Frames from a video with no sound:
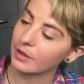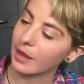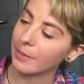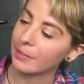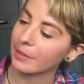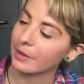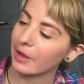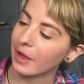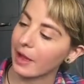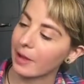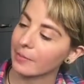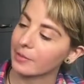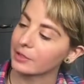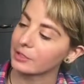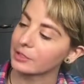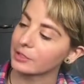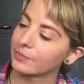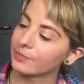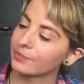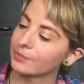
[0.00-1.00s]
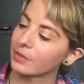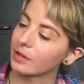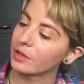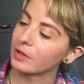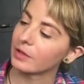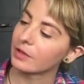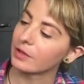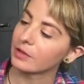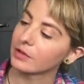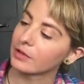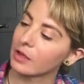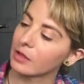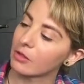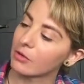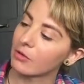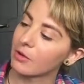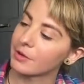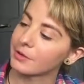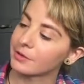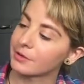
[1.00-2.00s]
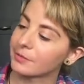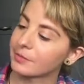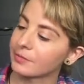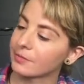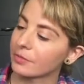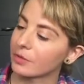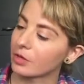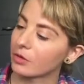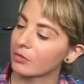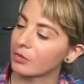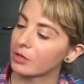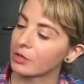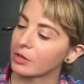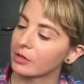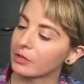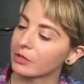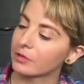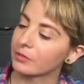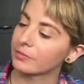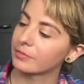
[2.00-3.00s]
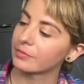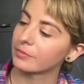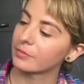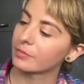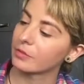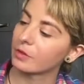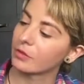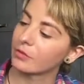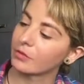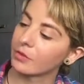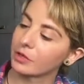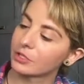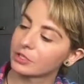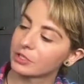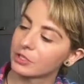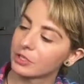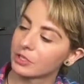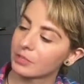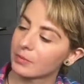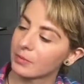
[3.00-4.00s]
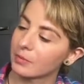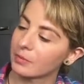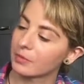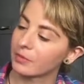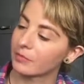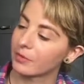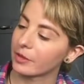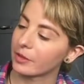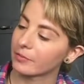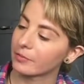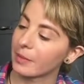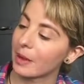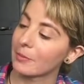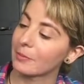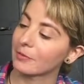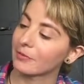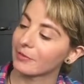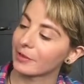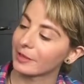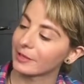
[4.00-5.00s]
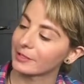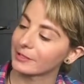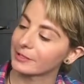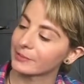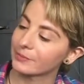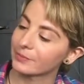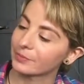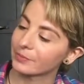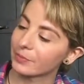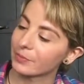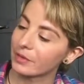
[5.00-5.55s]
Napa cabbage, yellow onion, green onion, fried chili pepper flakes,